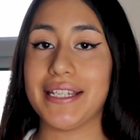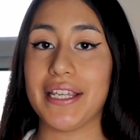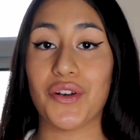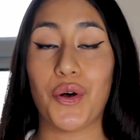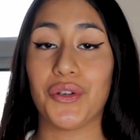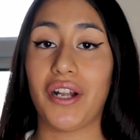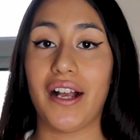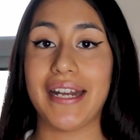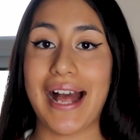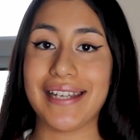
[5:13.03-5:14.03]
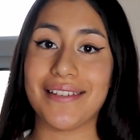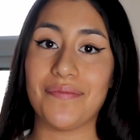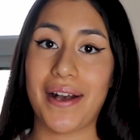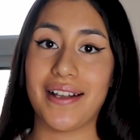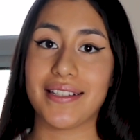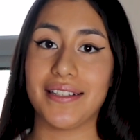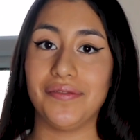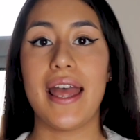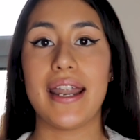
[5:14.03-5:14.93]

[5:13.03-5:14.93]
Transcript: either online and in person.